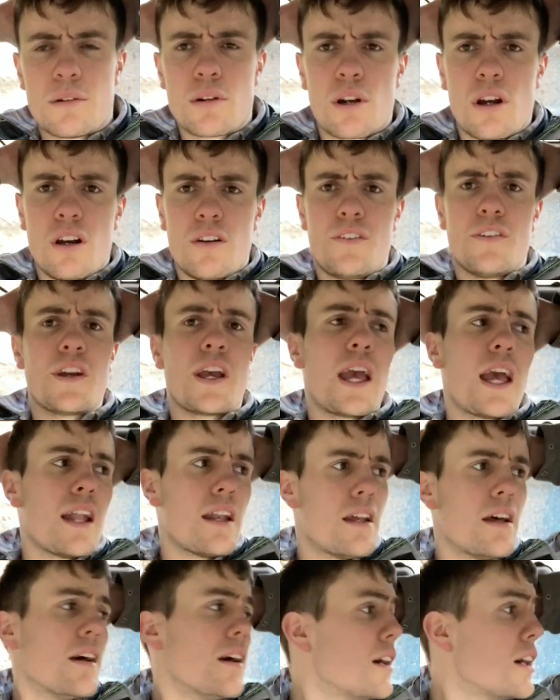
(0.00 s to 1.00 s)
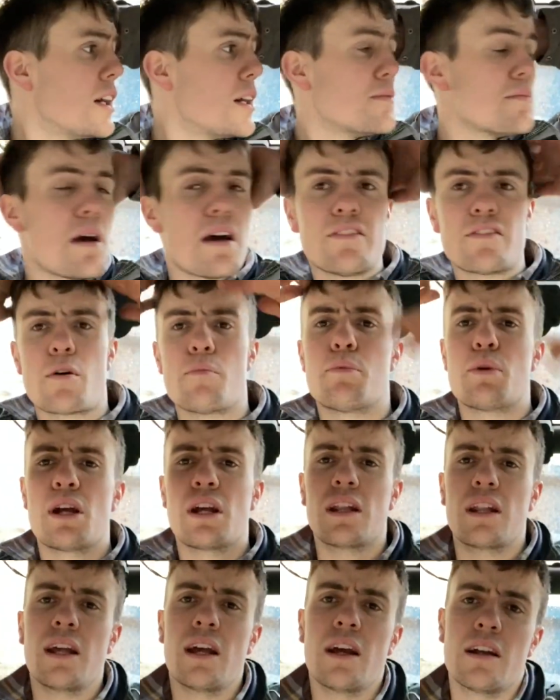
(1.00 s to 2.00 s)
We're off again. Bit of a
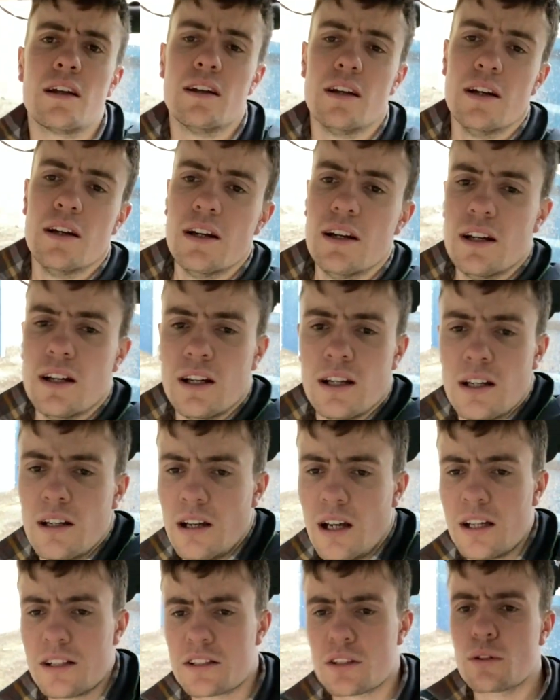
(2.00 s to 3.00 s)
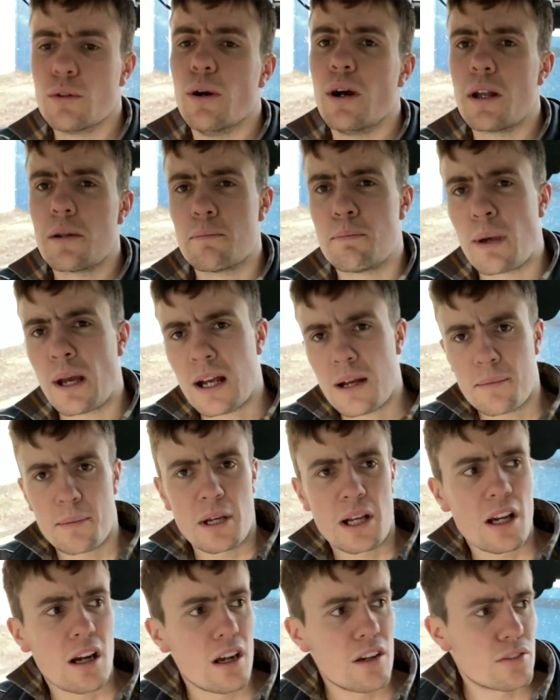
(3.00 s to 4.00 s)
break there. Had to go in and pick up
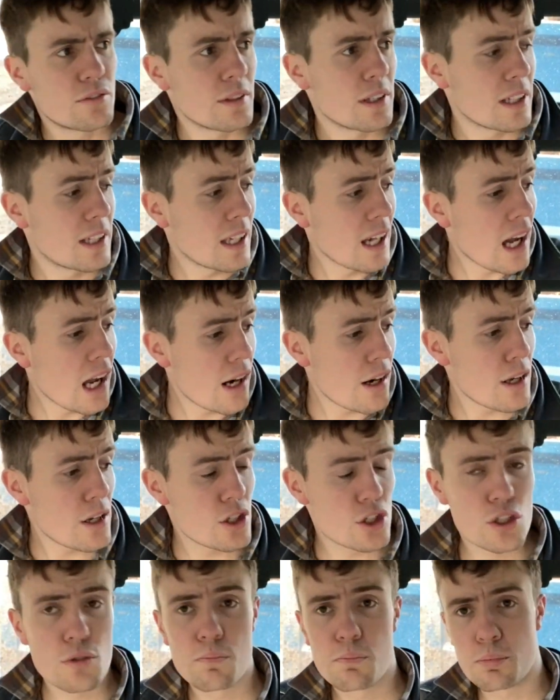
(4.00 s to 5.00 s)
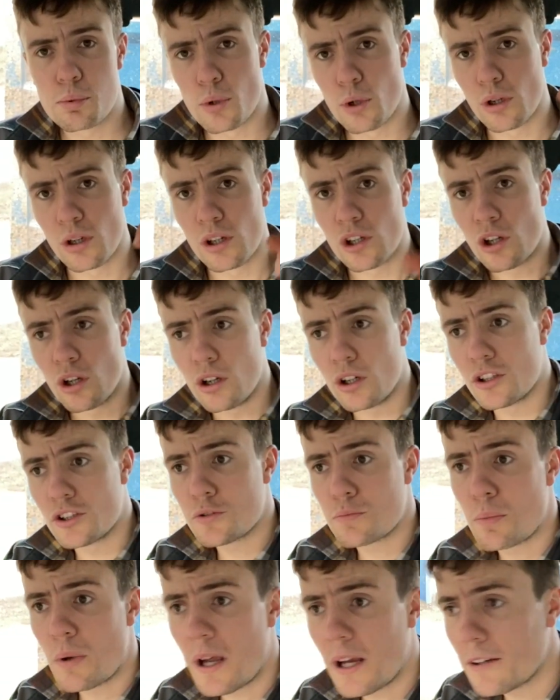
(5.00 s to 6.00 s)
a car from a garage, broken coil
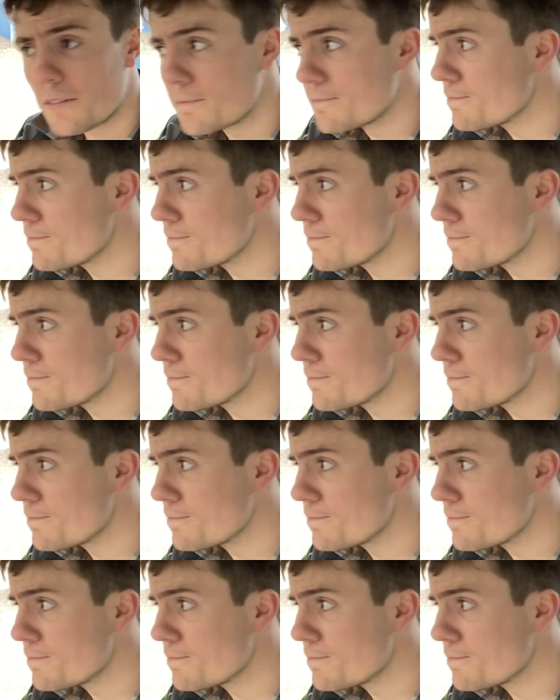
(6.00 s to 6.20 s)
spring,